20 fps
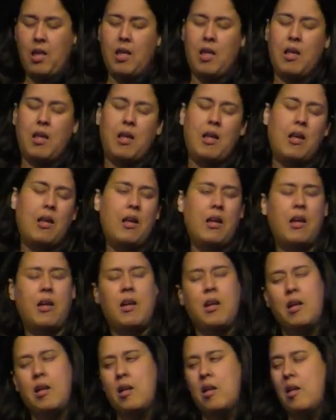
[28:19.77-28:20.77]
And then I get
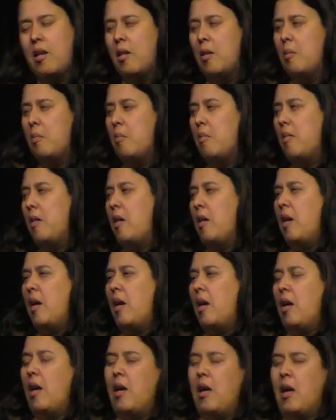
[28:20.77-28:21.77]
there and
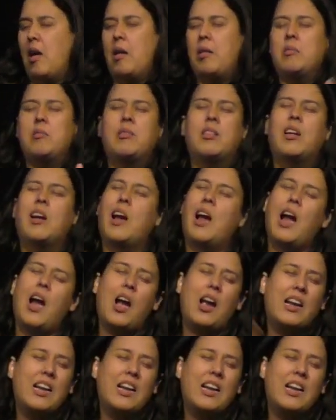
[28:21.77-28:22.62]
I'm not sure,